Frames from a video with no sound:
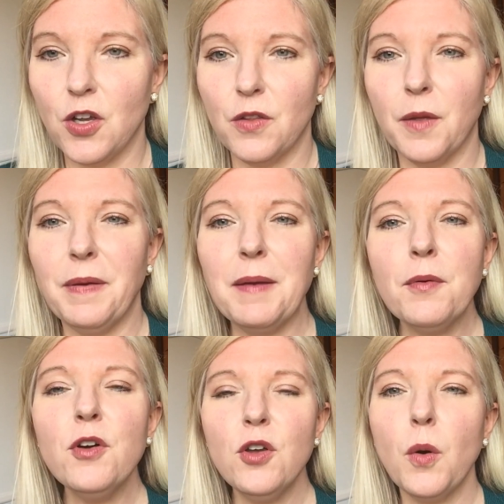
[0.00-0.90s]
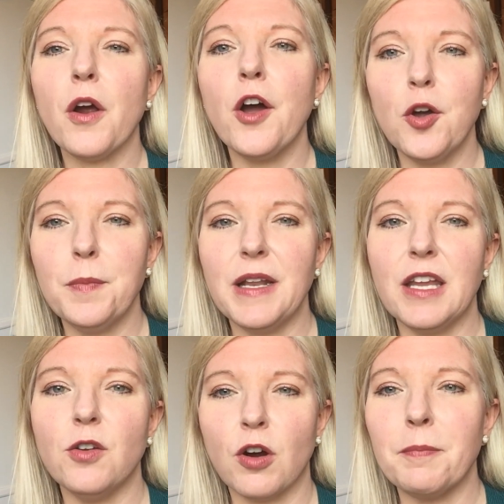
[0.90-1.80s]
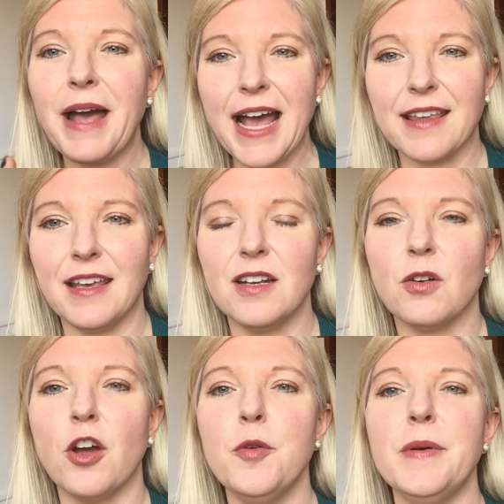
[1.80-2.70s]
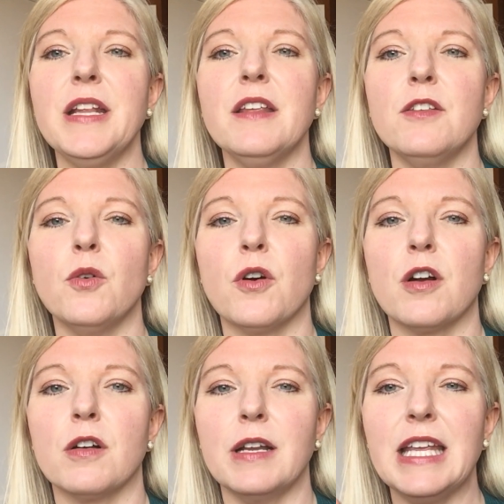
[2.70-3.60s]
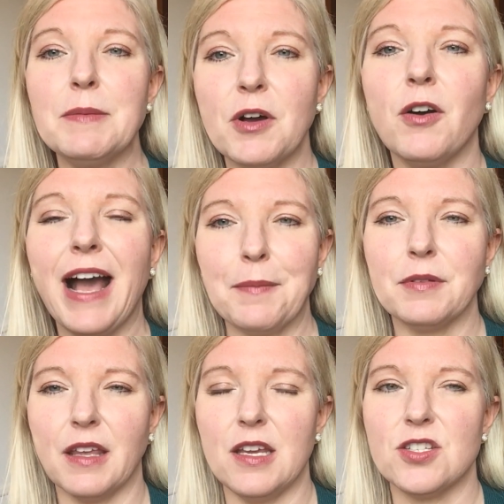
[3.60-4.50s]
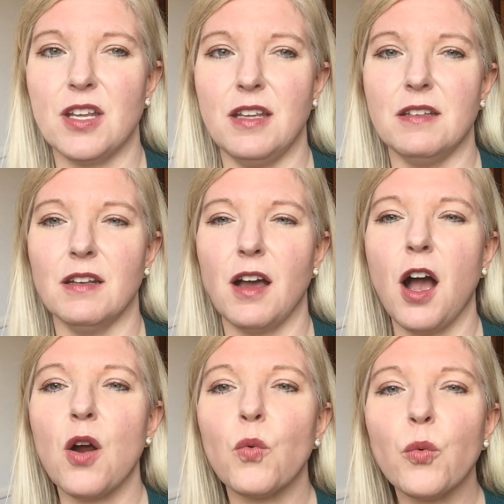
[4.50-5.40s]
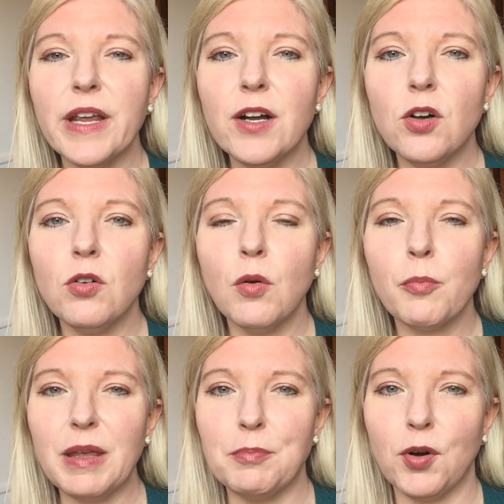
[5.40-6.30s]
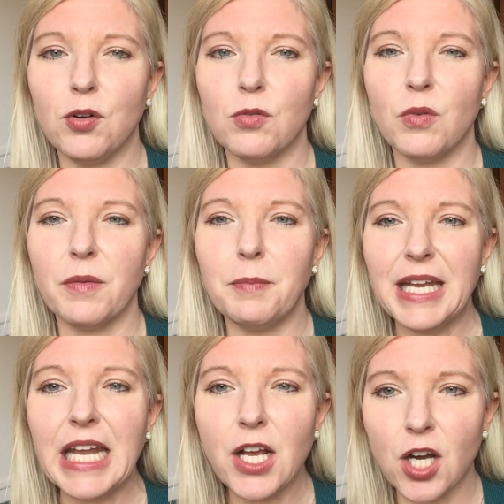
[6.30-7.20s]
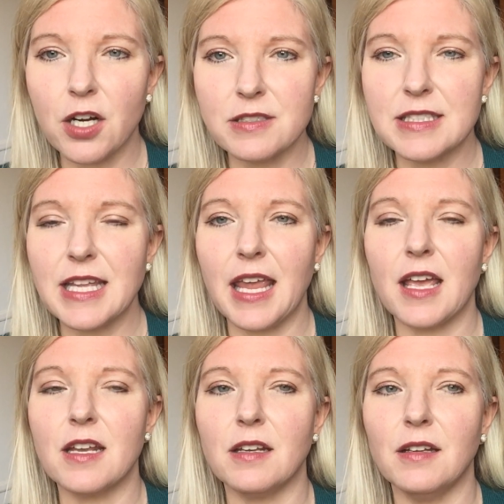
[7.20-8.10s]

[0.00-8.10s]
the people who are opening your packet or opening your email application are real people with beating hearts, and